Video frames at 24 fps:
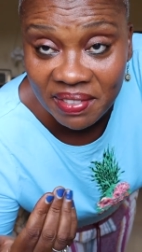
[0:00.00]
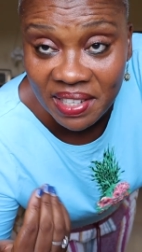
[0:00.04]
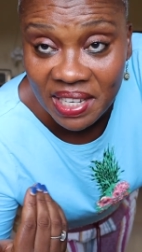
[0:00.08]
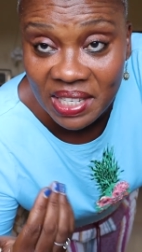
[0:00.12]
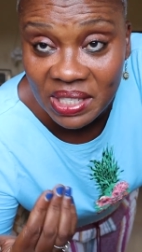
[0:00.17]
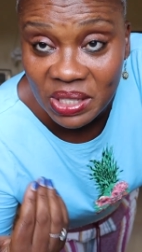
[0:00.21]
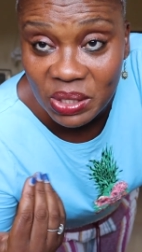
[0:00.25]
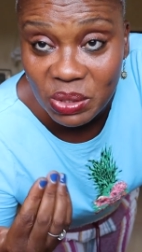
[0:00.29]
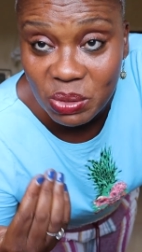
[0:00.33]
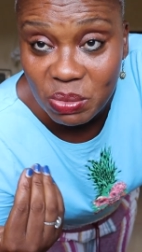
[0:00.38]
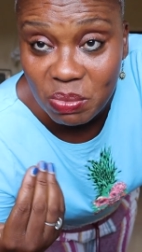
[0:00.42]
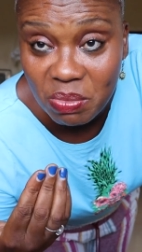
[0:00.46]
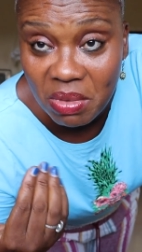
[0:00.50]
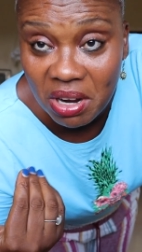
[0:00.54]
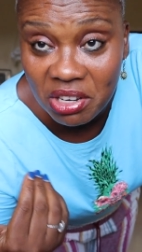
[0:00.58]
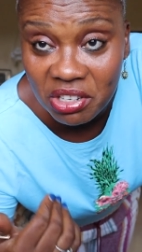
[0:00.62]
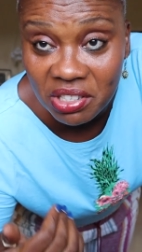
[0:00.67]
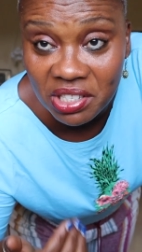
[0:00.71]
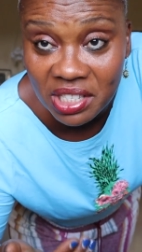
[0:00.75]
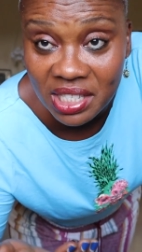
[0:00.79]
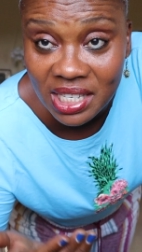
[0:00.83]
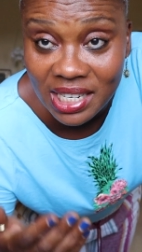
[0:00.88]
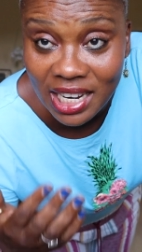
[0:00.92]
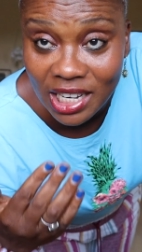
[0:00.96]
It's too
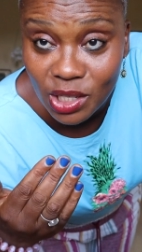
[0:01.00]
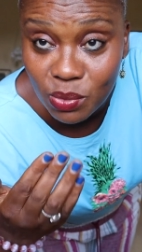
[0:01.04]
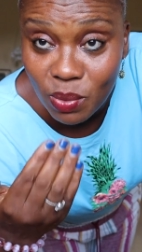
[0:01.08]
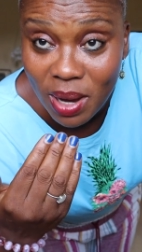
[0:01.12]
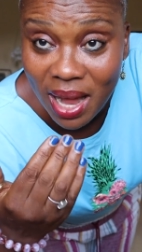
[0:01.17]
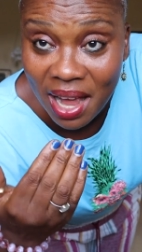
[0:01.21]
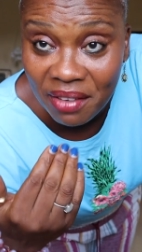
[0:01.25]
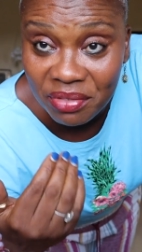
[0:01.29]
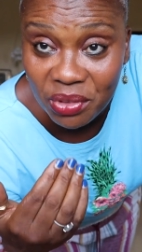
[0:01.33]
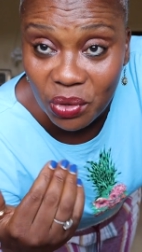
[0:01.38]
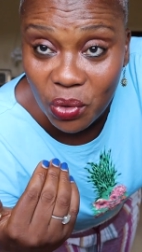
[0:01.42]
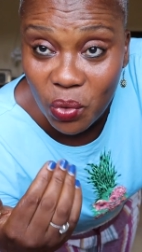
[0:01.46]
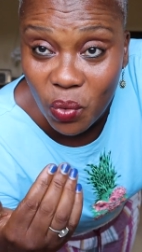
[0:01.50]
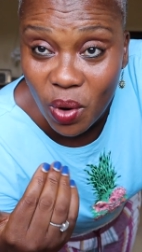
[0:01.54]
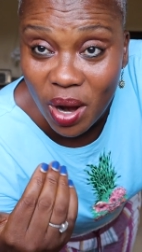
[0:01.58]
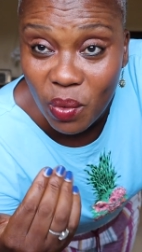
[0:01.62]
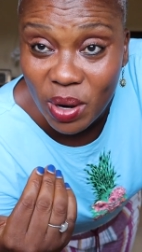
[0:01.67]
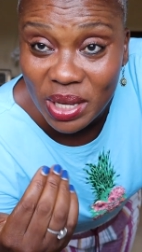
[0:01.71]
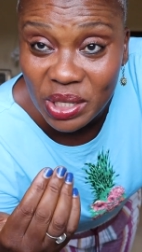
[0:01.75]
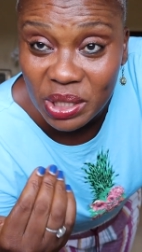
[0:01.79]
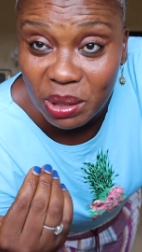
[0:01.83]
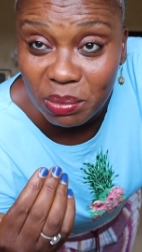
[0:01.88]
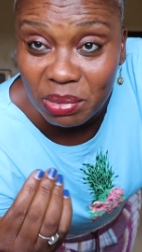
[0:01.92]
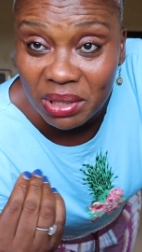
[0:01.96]
much. You see, that's why I have to go
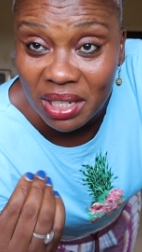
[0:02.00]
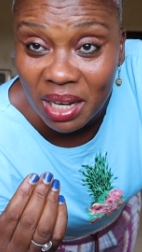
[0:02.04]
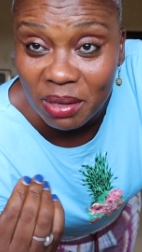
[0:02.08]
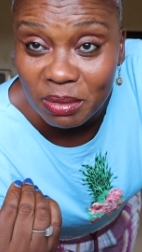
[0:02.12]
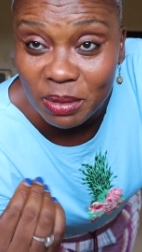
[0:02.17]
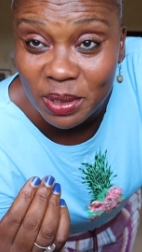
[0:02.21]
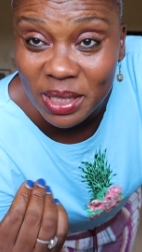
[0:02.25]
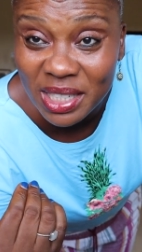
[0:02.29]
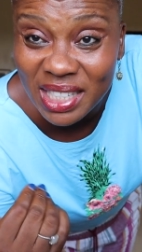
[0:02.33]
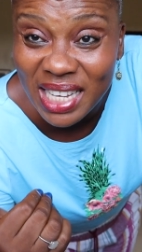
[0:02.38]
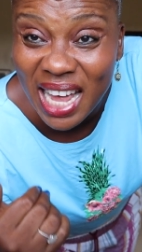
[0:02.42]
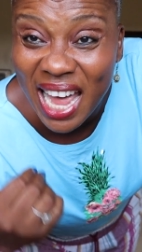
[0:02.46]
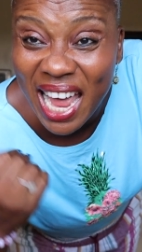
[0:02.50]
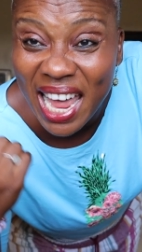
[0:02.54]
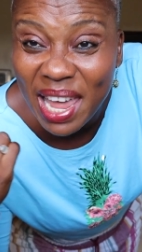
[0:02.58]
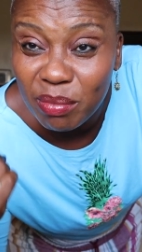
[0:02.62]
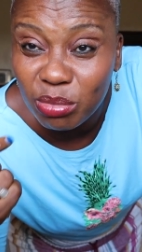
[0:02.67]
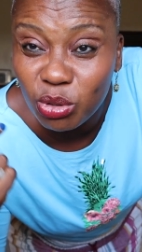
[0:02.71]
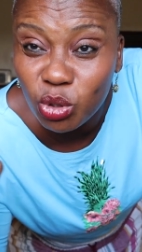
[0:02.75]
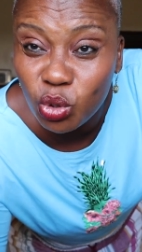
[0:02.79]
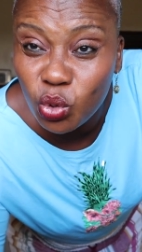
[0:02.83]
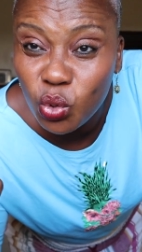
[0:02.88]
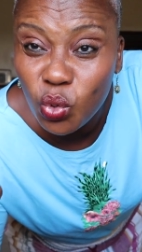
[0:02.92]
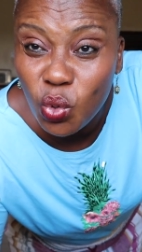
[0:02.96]
away sometimes because I am
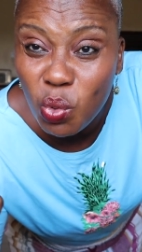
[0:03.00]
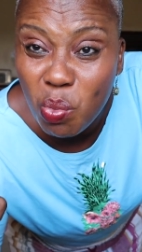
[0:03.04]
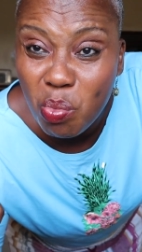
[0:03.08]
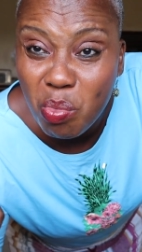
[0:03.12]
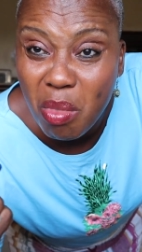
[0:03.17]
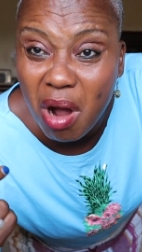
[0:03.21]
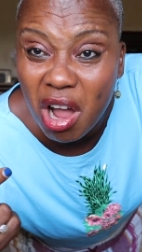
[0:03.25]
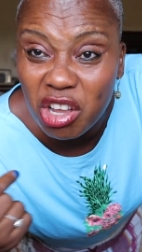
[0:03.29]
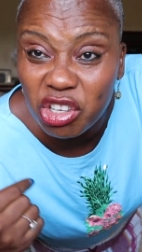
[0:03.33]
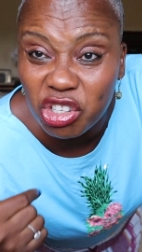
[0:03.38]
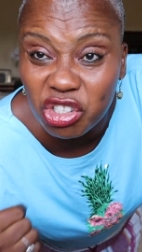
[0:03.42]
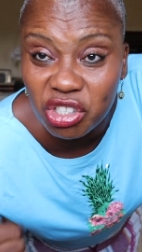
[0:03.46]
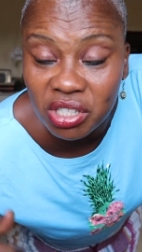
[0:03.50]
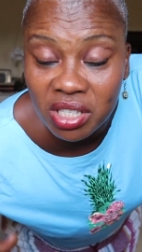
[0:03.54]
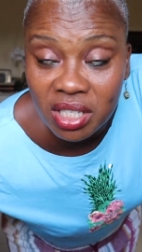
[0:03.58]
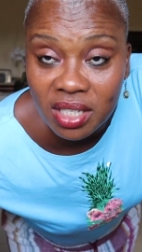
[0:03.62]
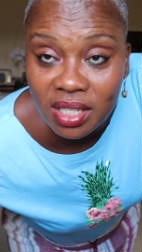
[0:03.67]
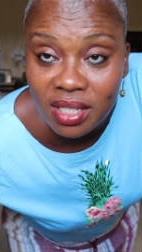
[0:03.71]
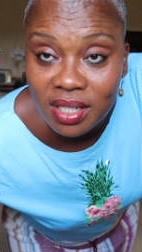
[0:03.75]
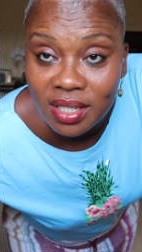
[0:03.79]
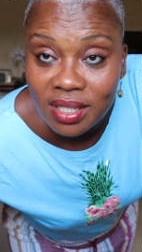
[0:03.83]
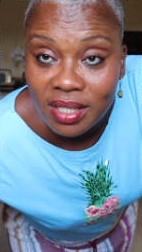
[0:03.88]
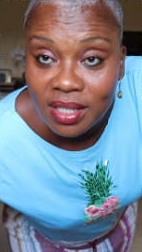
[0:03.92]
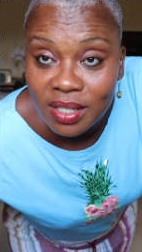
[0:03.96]
too much.
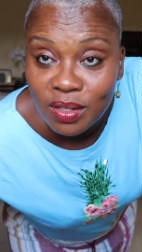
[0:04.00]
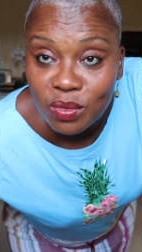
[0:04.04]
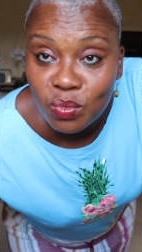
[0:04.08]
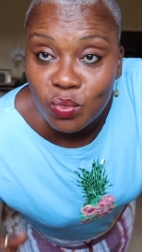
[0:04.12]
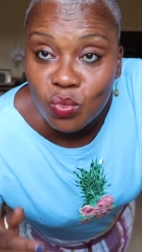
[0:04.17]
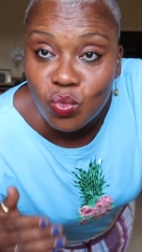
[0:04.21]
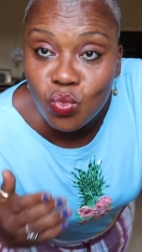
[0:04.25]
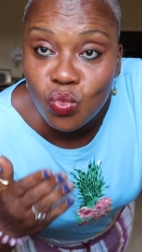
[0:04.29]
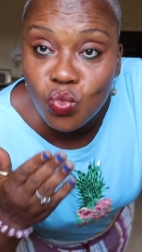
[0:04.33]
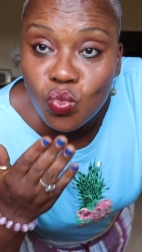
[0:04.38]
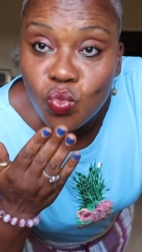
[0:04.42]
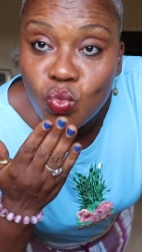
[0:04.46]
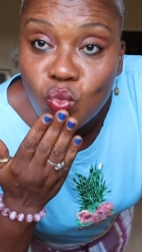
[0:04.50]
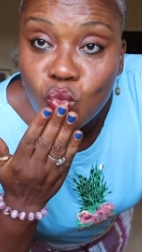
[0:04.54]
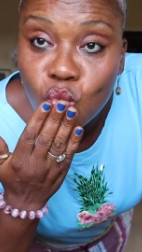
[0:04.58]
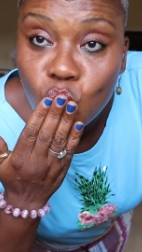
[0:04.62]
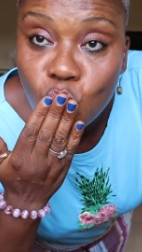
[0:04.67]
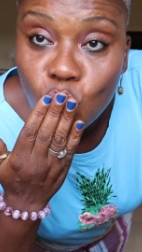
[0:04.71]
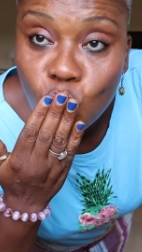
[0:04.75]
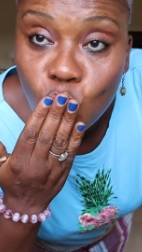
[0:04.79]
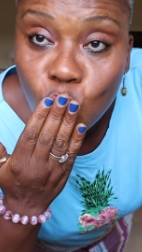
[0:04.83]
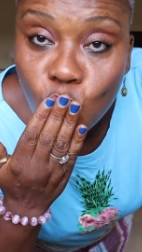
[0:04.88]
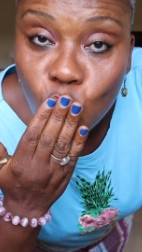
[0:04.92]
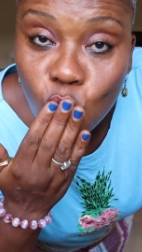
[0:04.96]

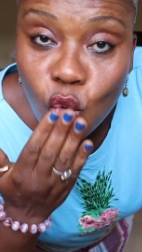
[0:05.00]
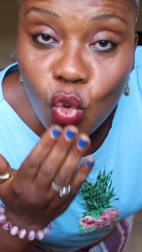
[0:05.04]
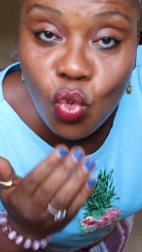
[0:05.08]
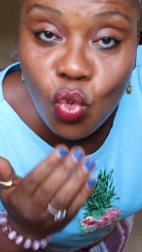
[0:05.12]
Mm.